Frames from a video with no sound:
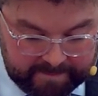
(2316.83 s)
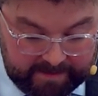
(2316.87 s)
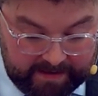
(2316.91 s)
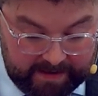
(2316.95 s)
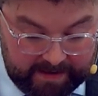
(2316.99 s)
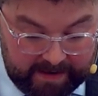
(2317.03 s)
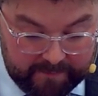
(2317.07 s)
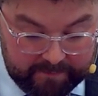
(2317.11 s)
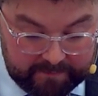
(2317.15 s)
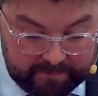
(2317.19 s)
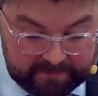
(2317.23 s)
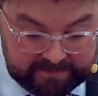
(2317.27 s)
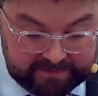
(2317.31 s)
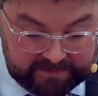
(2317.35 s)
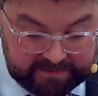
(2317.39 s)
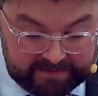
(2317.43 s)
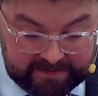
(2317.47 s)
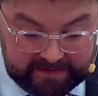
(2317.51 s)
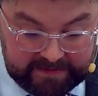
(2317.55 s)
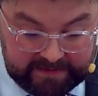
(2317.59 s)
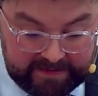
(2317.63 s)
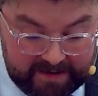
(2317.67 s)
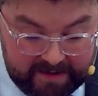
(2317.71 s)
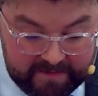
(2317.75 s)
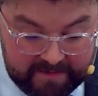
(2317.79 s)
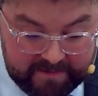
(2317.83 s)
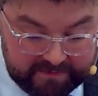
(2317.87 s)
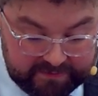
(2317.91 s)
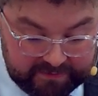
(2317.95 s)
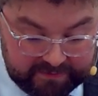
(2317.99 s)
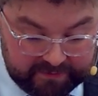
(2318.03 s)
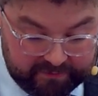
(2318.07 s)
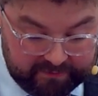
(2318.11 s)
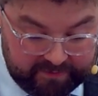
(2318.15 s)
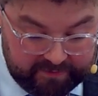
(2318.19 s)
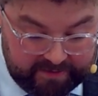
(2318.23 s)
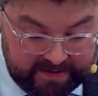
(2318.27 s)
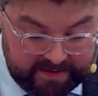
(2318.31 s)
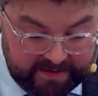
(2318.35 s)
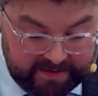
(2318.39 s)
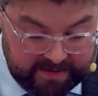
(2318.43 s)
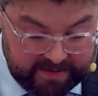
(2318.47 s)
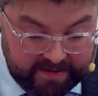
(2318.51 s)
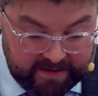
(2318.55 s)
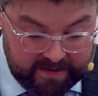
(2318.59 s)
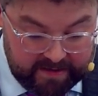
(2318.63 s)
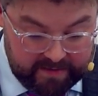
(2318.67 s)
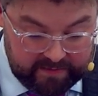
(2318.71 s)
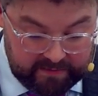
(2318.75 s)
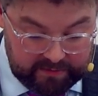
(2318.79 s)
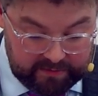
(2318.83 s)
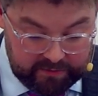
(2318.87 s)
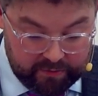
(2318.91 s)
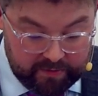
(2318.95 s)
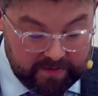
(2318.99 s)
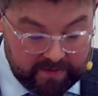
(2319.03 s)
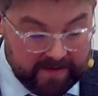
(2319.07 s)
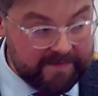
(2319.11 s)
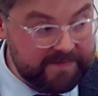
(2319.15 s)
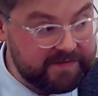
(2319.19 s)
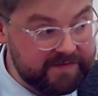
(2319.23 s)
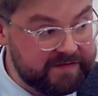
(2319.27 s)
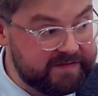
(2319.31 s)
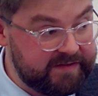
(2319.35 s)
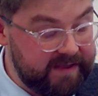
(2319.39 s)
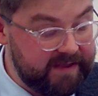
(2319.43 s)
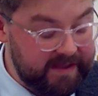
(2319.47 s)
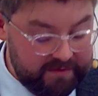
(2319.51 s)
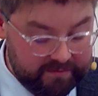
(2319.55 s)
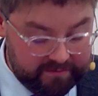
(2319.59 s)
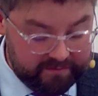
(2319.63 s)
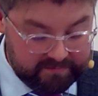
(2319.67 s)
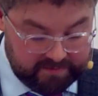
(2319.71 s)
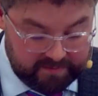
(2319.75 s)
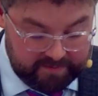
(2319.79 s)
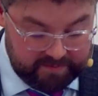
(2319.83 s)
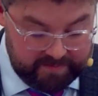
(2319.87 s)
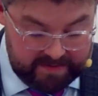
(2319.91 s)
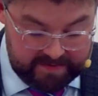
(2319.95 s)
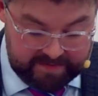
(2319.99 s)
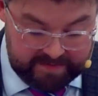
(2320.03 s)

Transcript: I will declare the decree. The Lord hath said unto me,